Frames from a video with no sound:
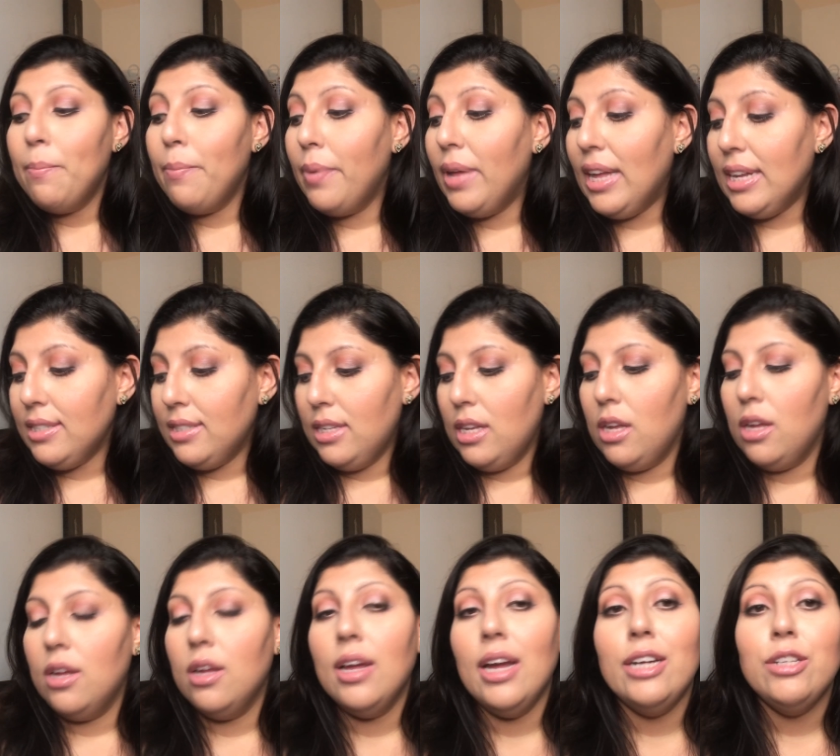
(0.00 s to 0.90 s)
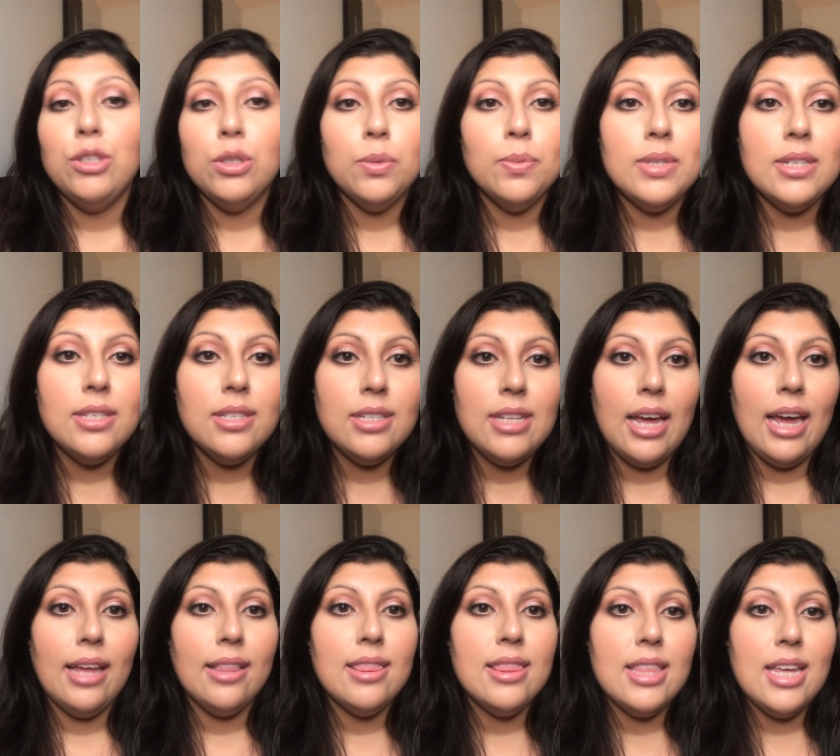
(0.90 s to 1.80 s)
But I do want to
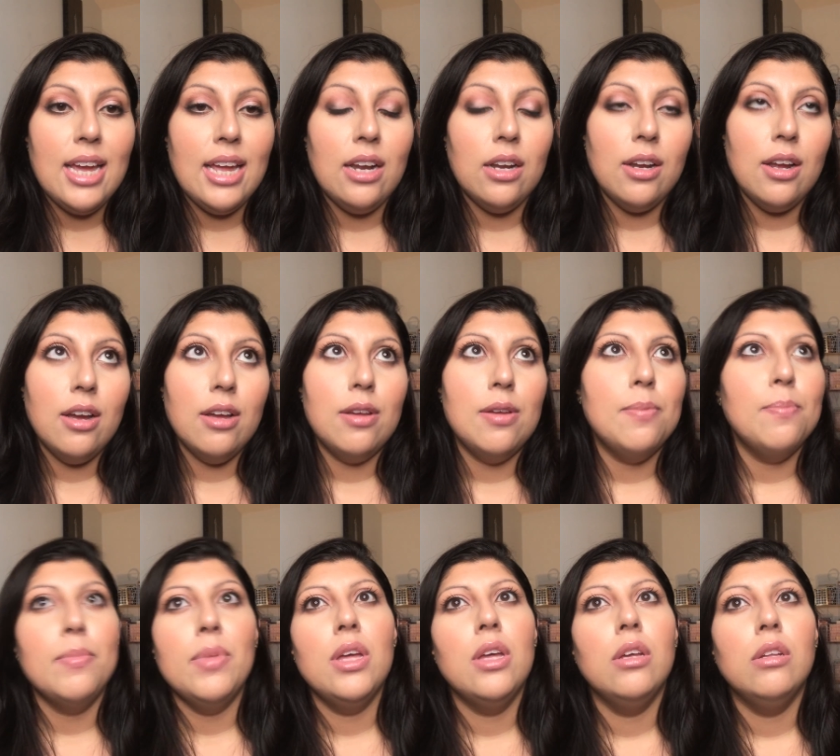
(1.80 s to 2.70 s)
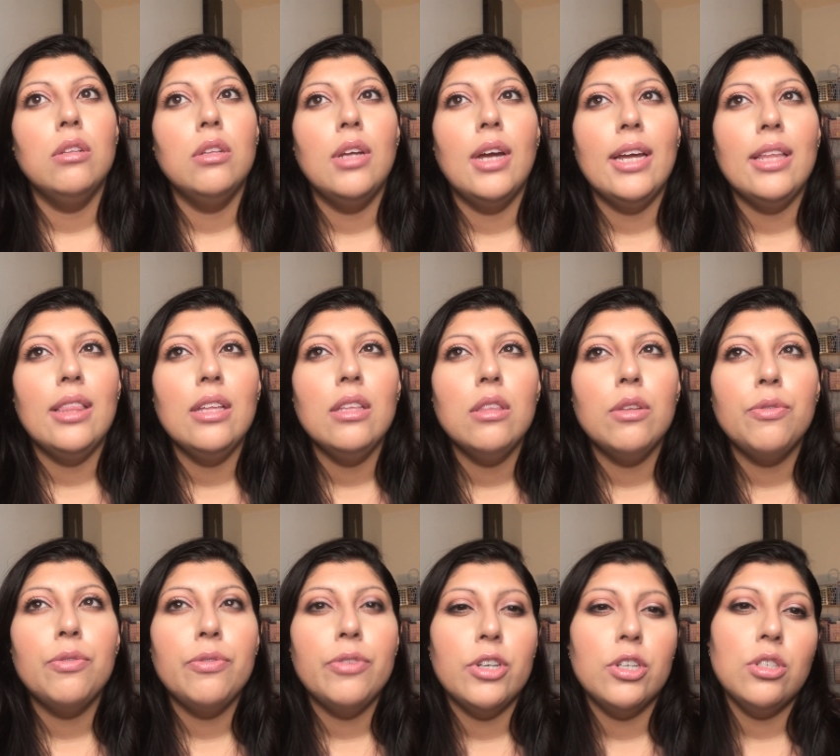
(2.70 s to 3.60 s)
say that I think the
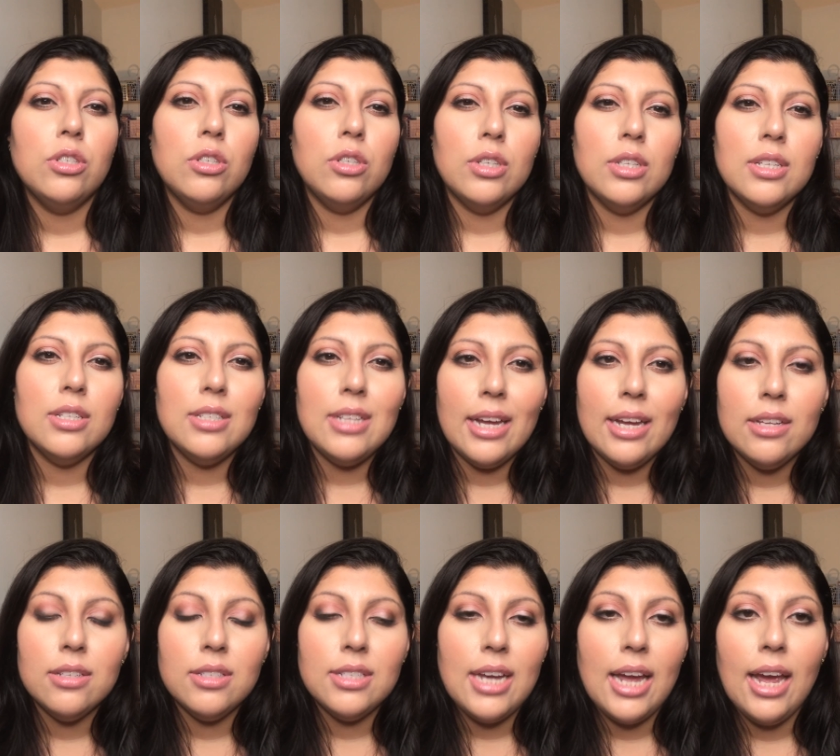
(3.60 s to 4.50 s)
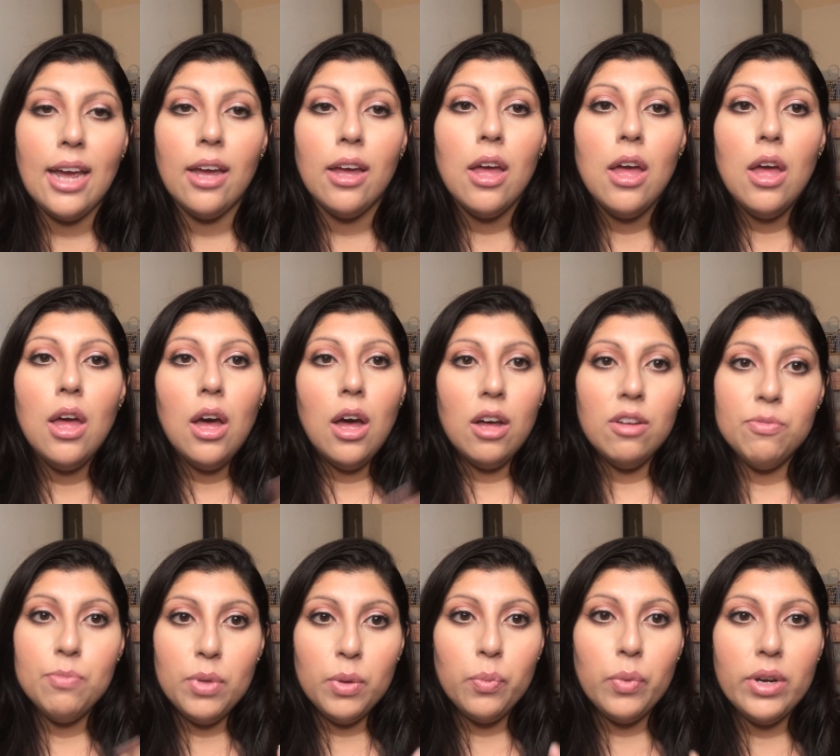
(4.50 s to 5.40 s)
first or the second day
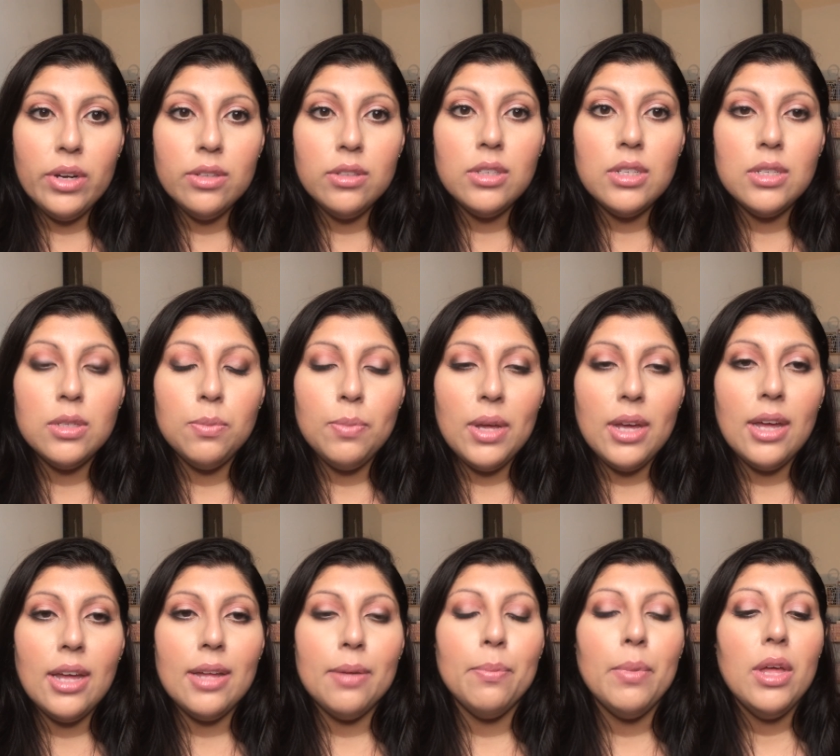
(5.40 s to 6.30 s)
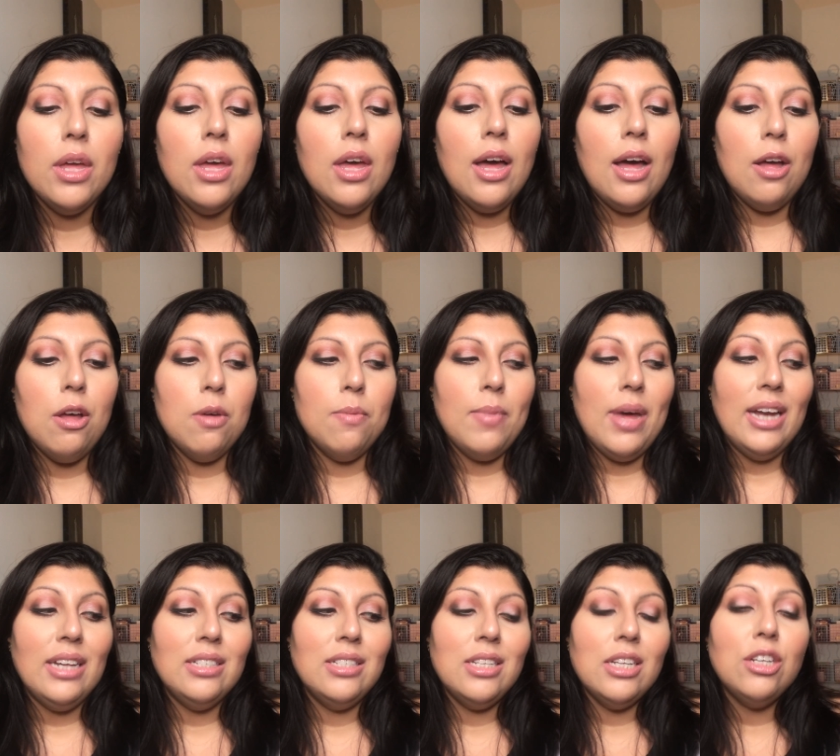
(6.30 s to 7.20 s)
of me wearing this makeup,
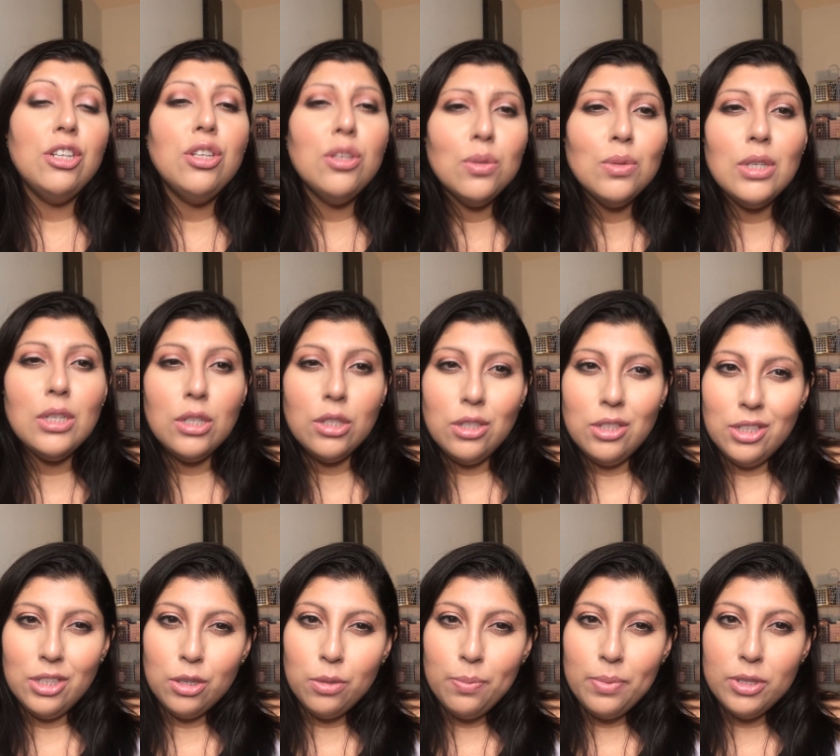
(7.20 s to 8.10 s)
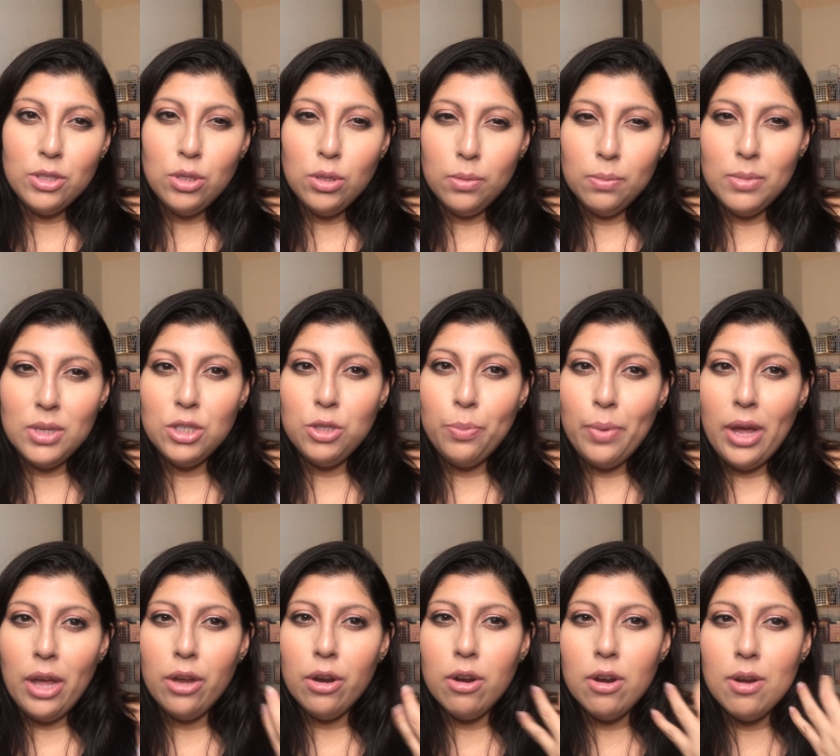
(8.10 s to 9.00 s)
I did use a little bit too much
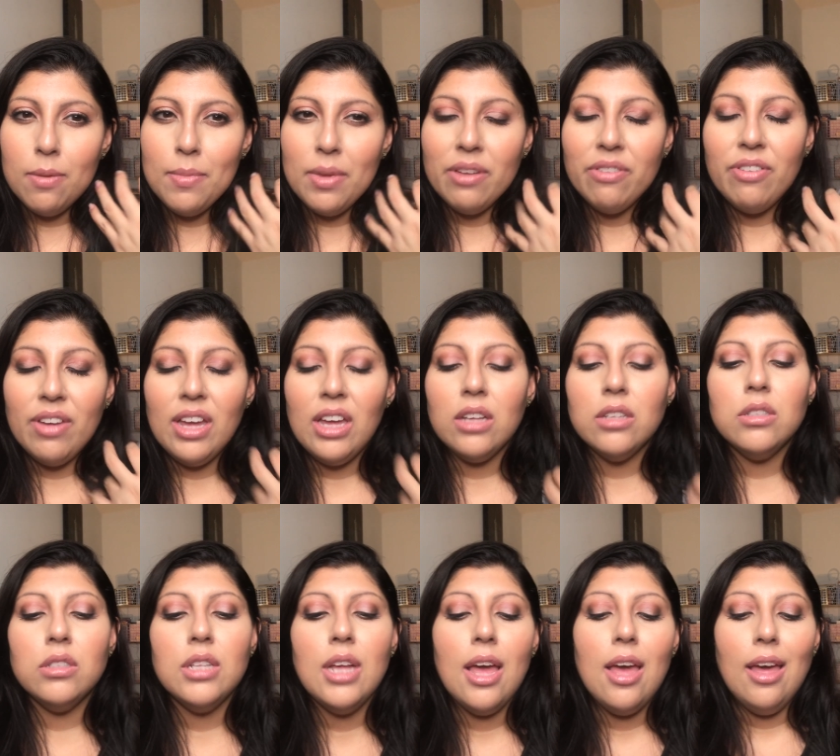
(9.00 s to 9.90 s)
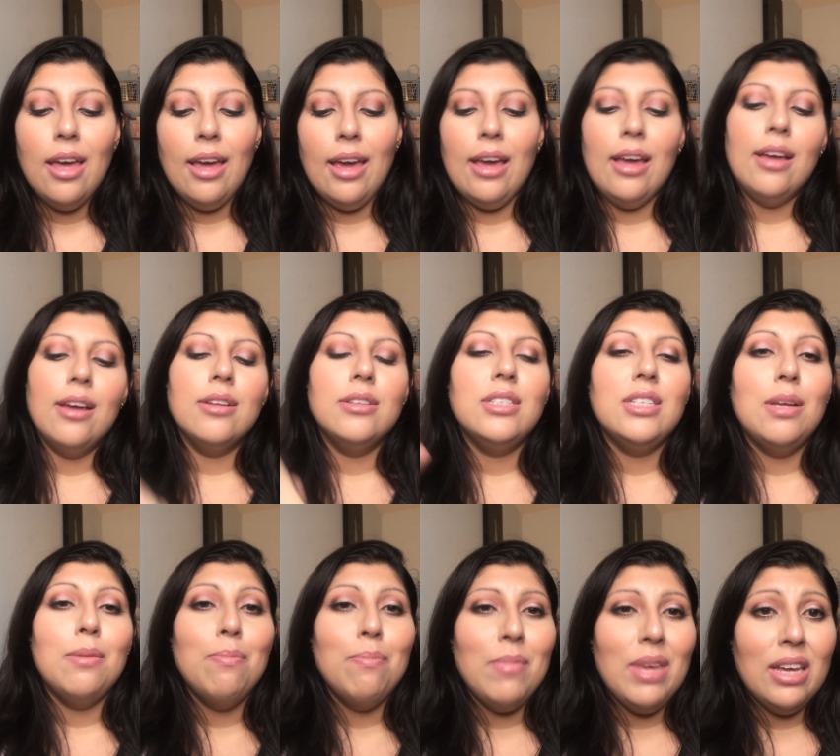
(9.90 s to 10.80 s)
powder on my face, and
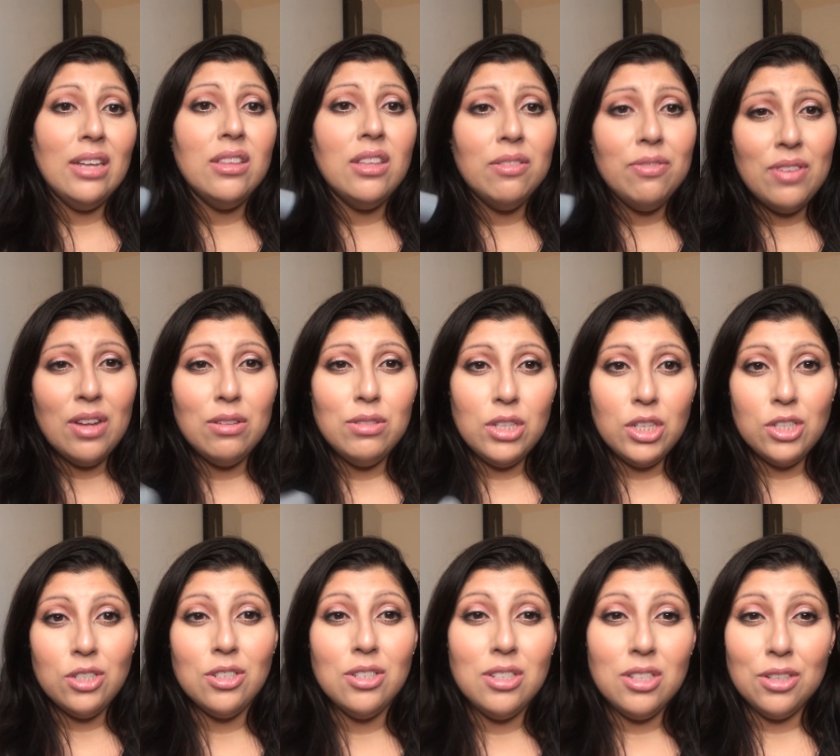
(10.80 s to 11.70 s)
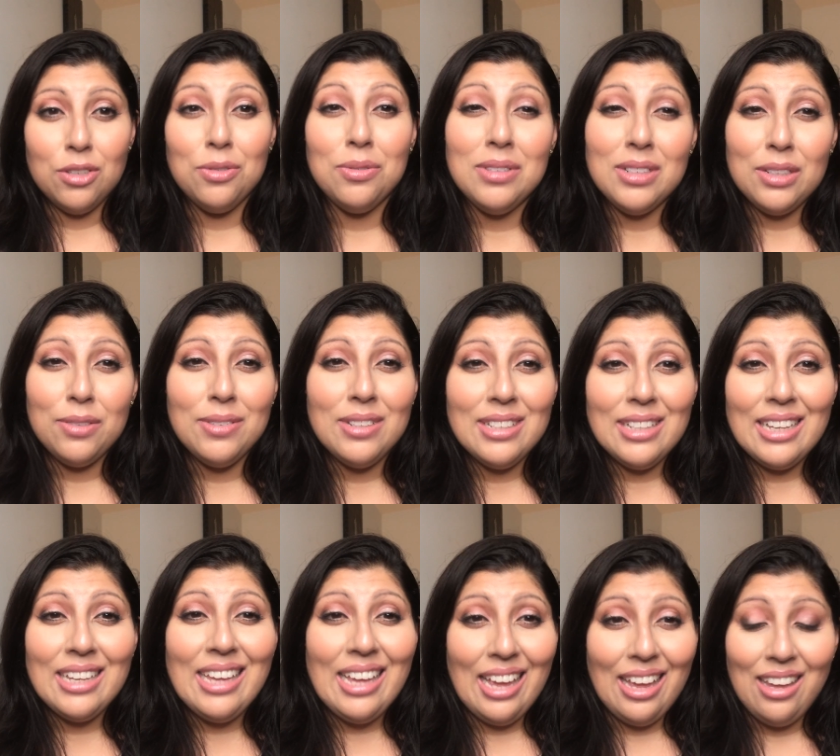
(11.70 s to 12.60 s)
it made the foundation look really,
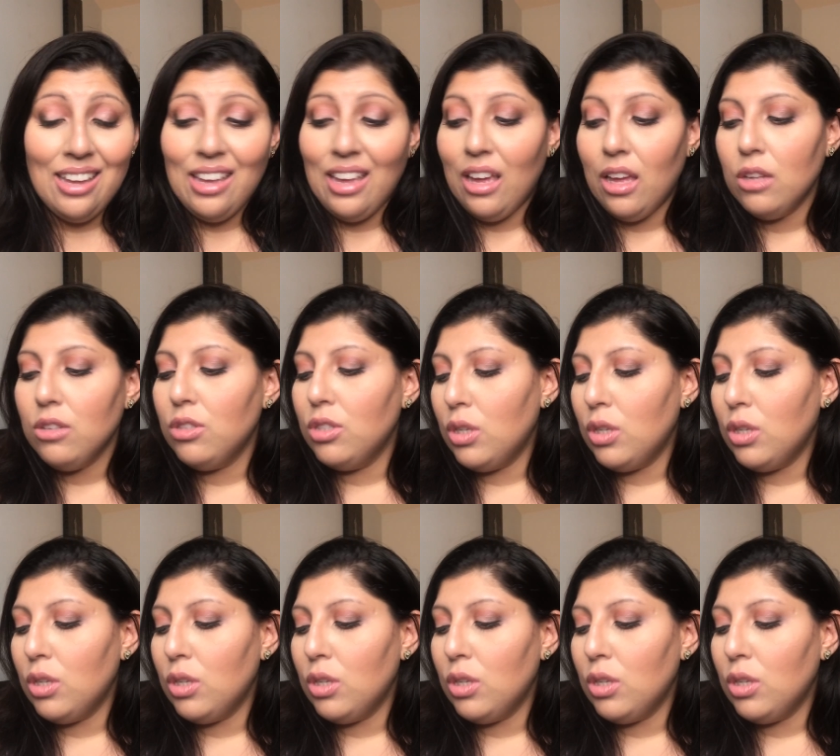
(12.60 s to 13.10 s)
really cakey.